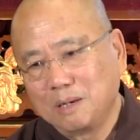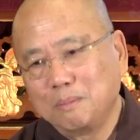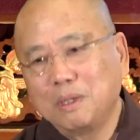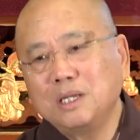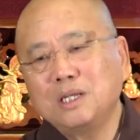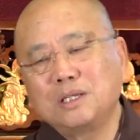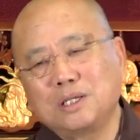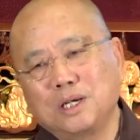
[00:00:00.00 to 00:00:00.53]

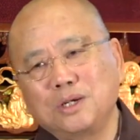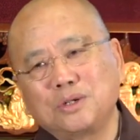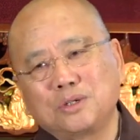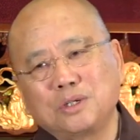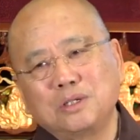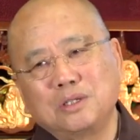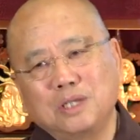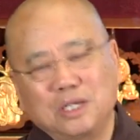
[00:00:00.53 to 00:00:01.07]

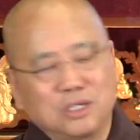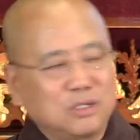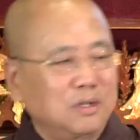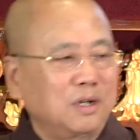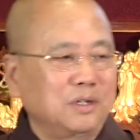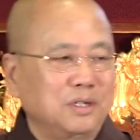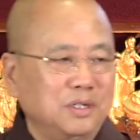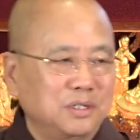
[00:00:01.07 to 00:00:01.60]
Meditation is
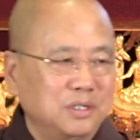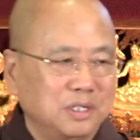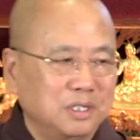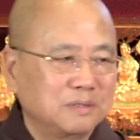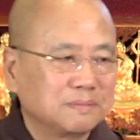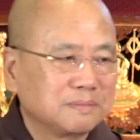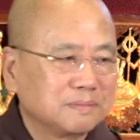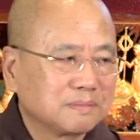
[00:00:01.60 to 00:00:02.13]
not easy.